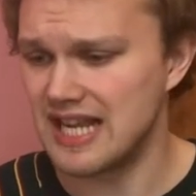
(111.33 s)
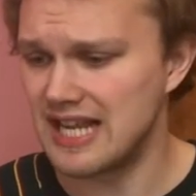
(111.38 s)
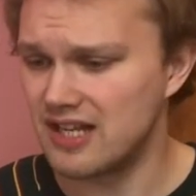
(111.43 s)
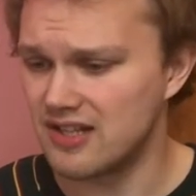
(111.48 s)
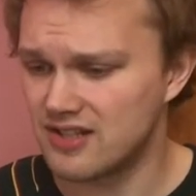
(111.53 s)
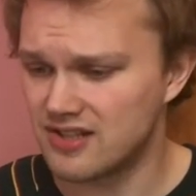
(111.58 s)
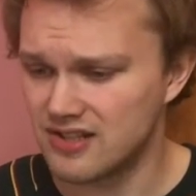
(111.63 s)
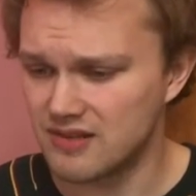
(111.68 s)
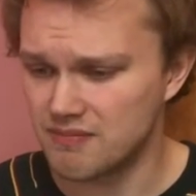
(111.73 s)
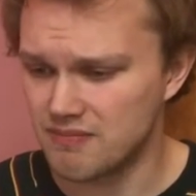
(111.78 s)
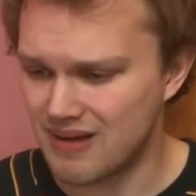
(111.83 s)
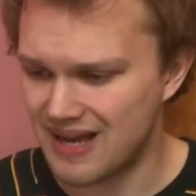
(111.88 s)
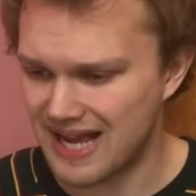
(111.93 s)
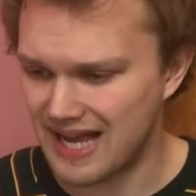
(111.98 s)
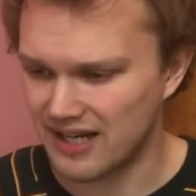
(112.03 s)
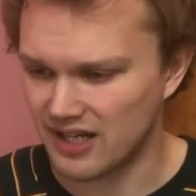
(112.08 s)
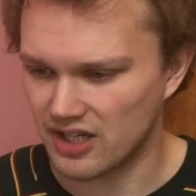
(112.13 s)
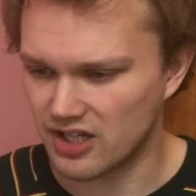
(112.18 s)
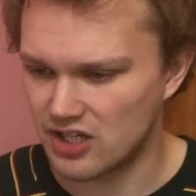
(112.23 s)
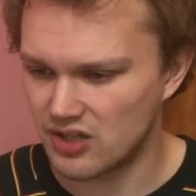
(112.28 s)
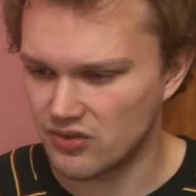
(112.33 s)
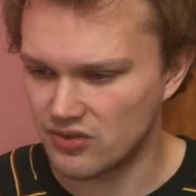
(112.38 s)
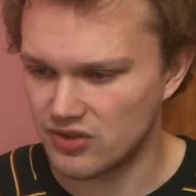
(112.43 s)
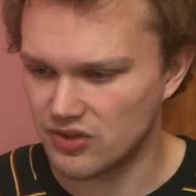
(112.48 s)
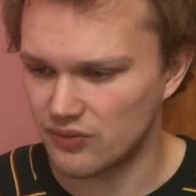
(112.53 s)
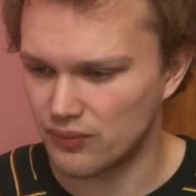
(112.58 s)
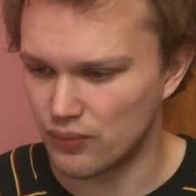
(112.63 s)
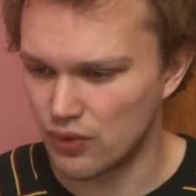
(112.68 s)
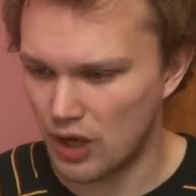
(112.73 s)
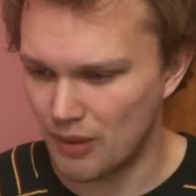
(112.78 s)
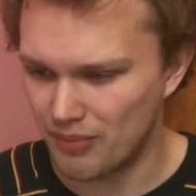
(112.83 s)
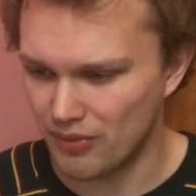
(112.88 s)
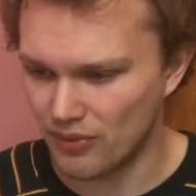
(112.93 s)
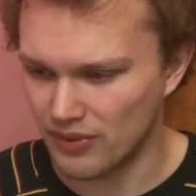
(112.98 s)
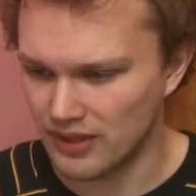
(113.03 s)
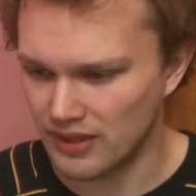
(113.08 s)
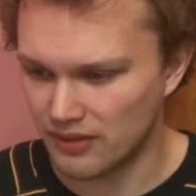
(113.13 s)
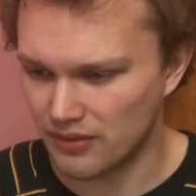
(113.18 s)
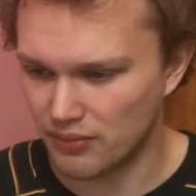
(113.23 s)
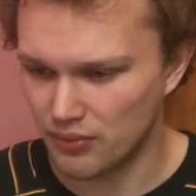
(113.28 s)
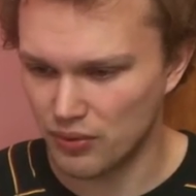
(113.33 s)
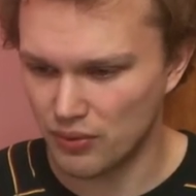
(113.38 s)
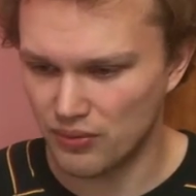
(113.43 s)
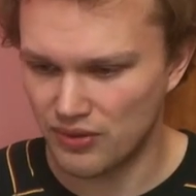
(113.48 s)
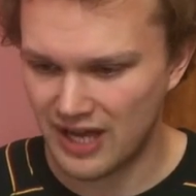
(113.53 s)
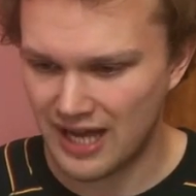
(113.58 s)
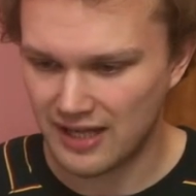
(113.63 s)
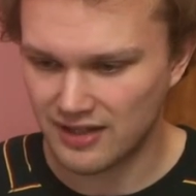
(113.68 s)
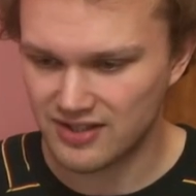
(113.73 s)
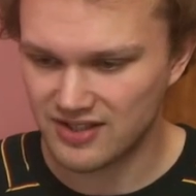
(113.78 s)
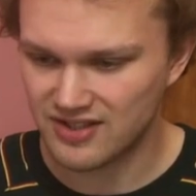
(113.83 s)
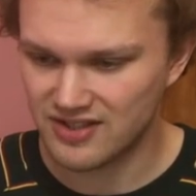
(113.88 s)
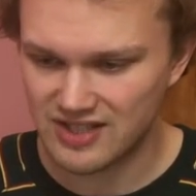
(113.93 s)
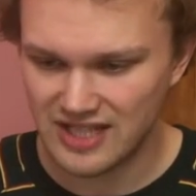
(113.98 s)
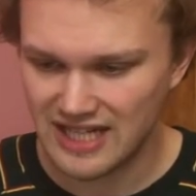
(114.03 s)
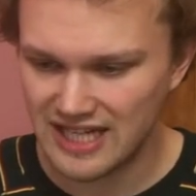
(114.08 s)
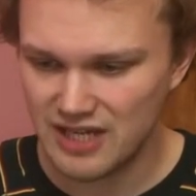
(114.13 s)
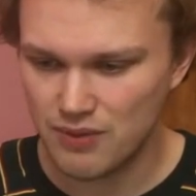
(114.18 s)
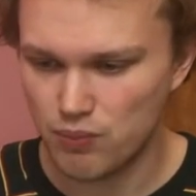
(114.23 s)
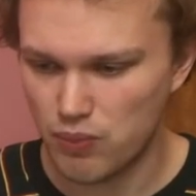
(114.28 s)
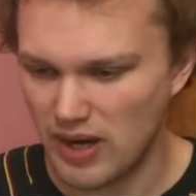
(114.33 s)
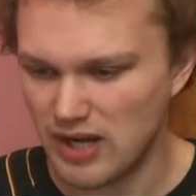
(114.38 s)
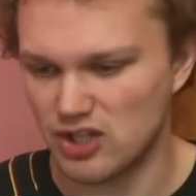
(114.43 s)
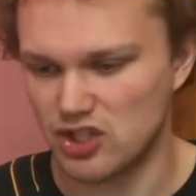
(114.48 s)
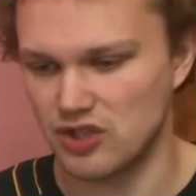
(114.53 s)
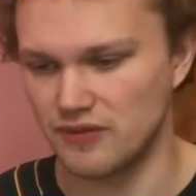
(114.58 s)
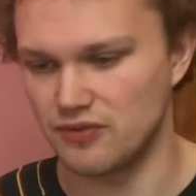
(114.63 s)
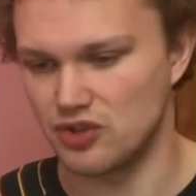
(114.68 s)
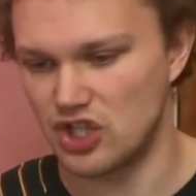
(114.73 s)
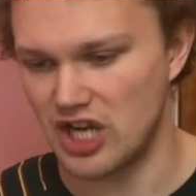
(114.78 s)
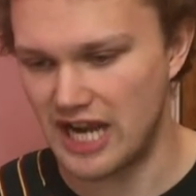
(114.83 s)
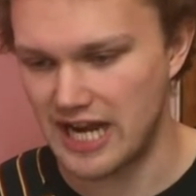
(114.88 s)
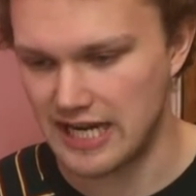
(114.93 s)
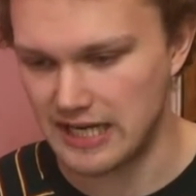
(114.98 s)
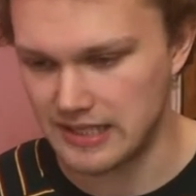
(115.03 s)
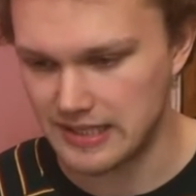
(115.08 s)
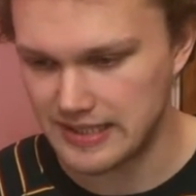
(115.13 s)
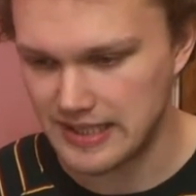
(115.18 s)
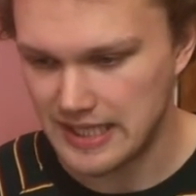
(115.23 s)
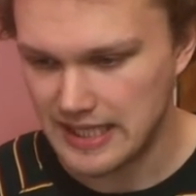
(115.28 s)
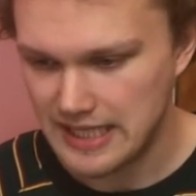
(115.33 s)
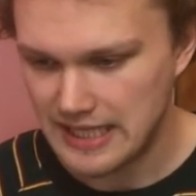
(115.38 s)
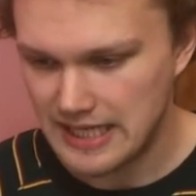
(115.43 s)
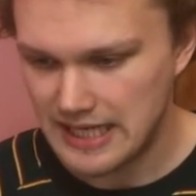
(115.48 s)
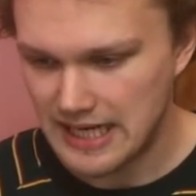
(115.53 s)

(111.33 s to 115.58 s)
innocent man accused of robbery through that silly wish of Jane's,